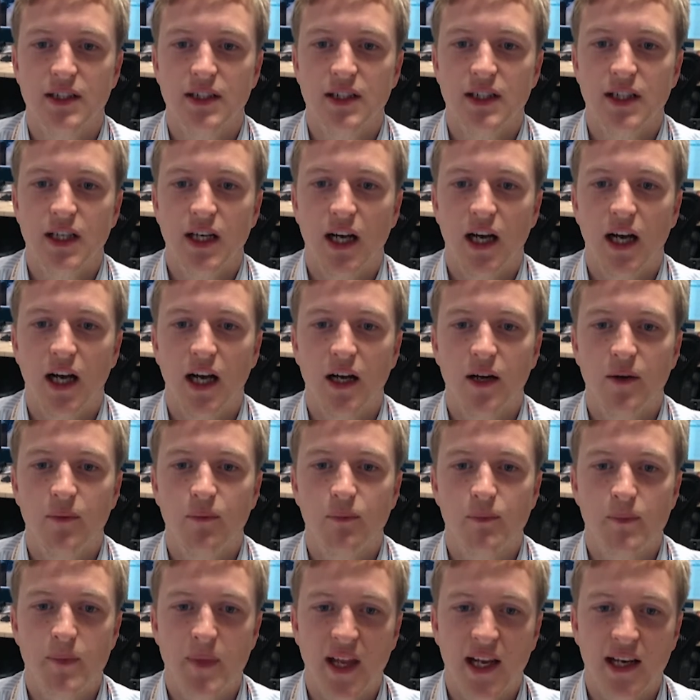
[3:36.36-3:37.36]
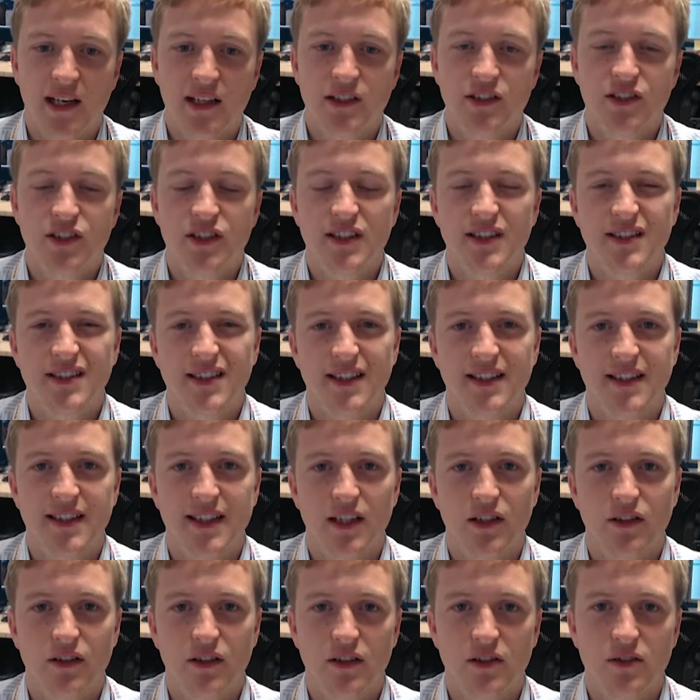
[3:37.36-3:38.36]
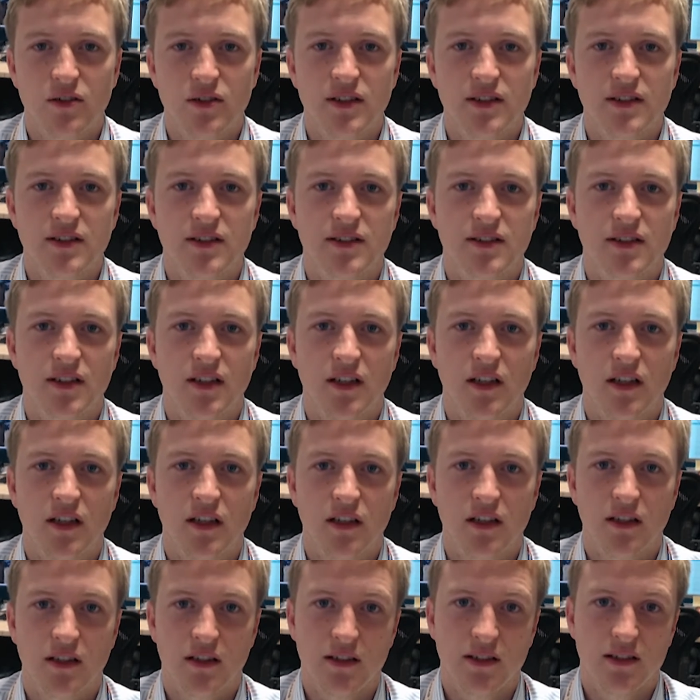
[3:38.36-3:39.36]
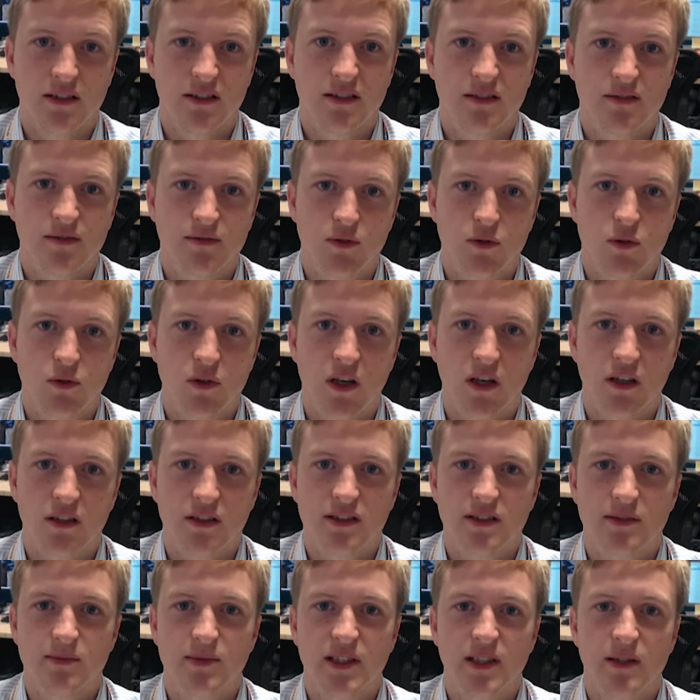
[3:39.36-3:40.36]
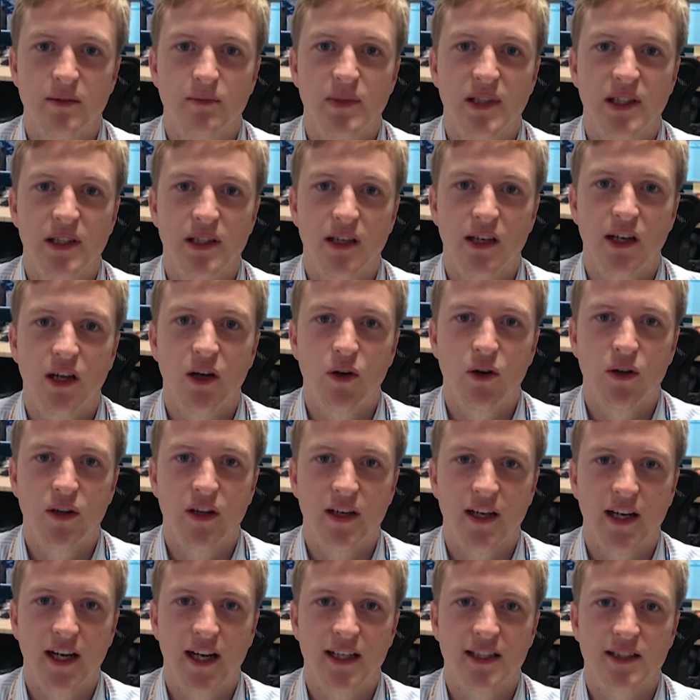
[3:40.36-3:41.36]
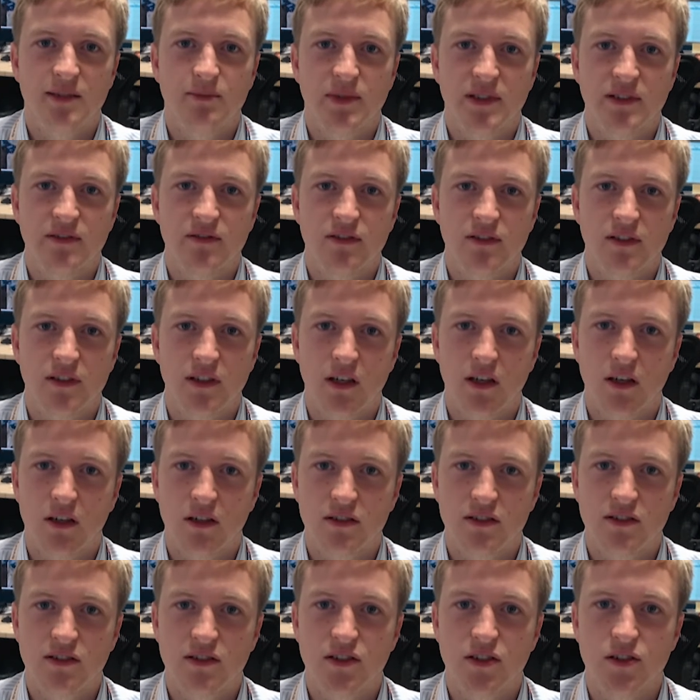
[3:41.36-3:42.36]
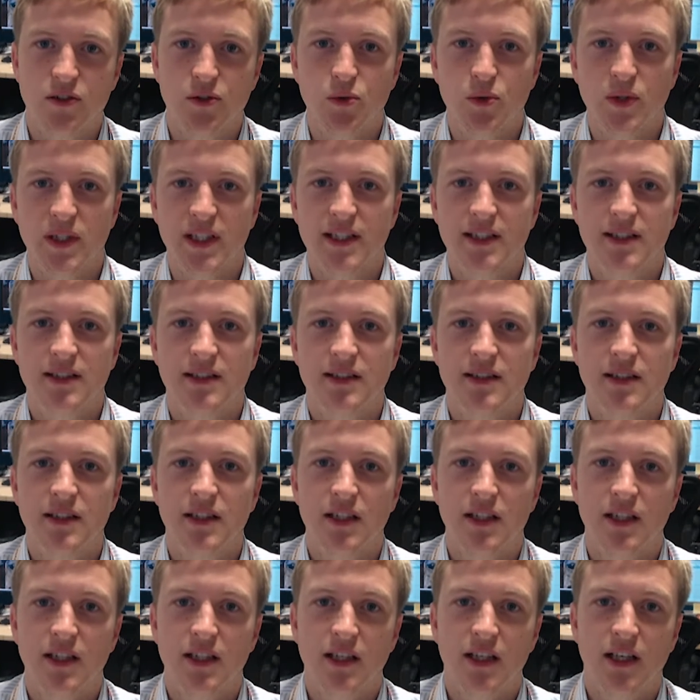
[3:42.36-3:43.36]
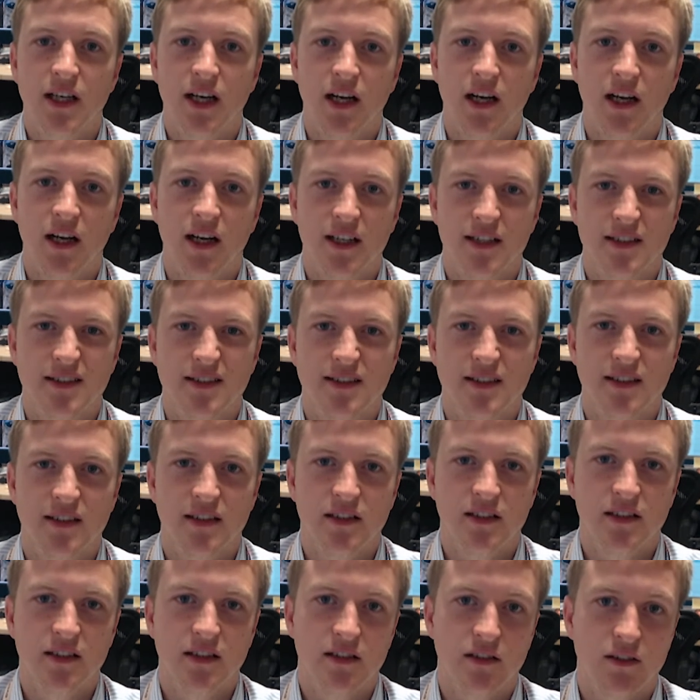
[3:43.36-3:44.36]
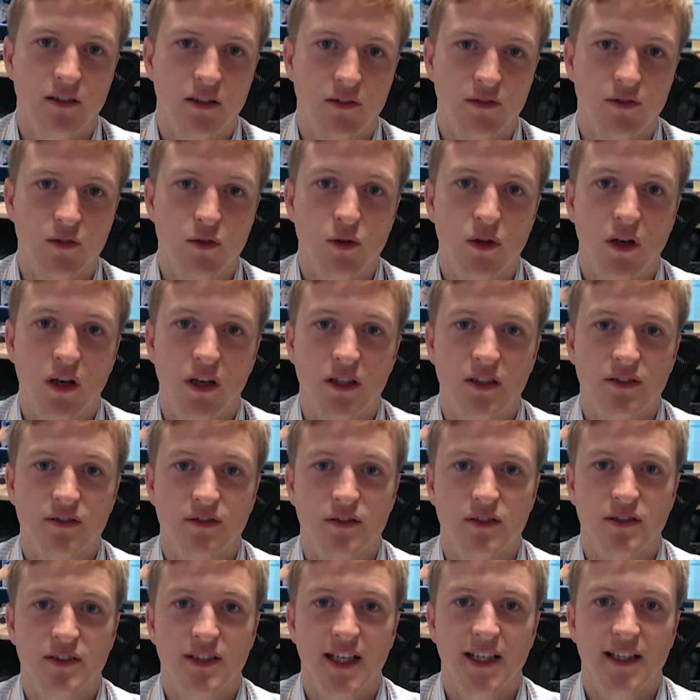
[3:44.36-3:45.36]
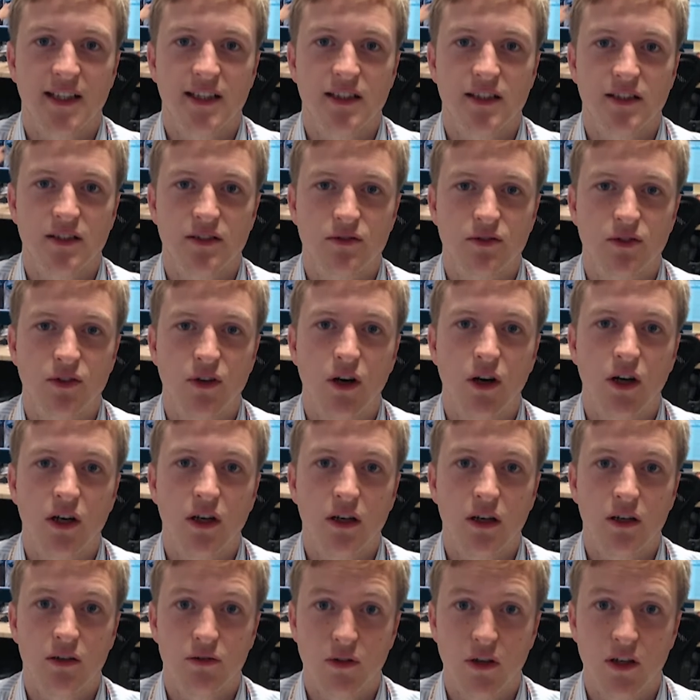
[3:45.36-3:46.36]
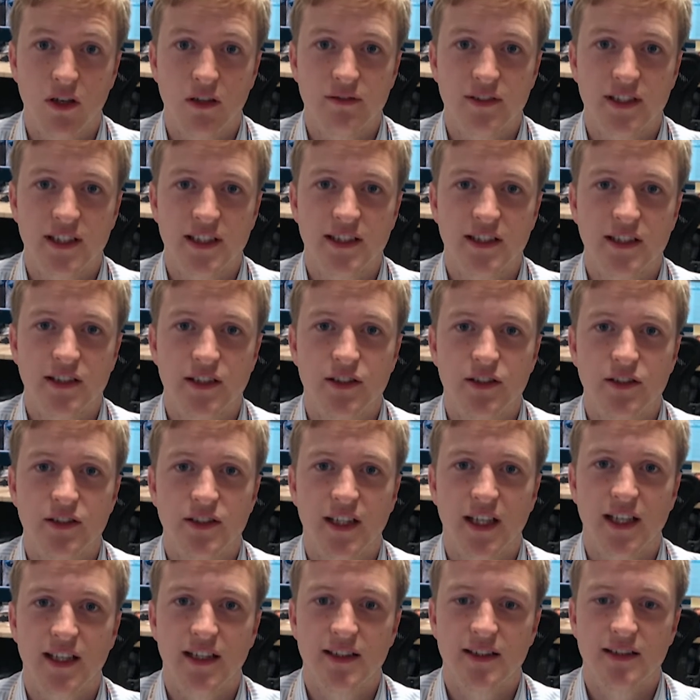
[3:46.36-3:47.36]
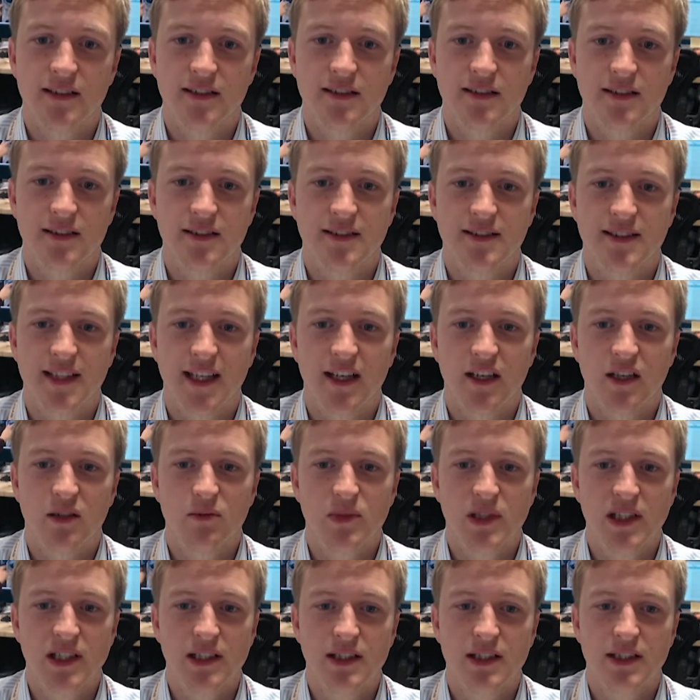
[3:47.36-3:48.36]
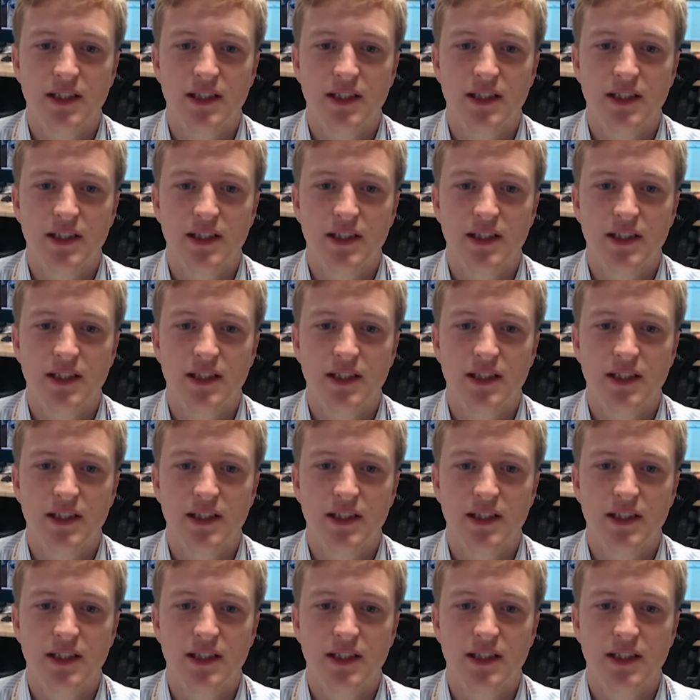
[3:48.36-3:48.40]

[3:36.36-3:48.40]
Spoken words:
LNG send out though is forecast to be a bit lower than it has been for the last 2 weeks, as the forecast for tankers arriving in the UK is down a bit.